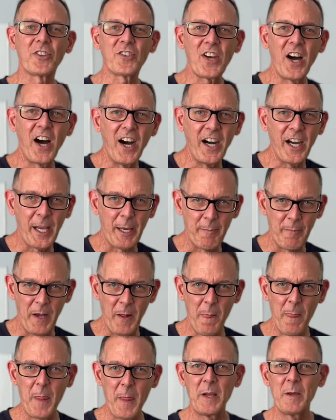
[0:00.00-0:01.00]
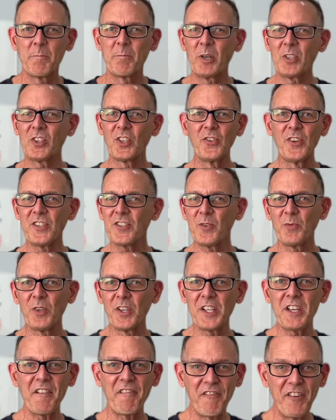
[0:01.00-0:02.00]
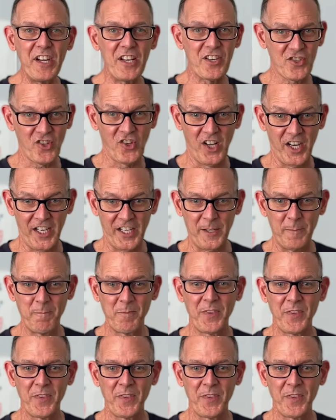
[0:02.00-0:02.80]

time, but there isn't really a finish line.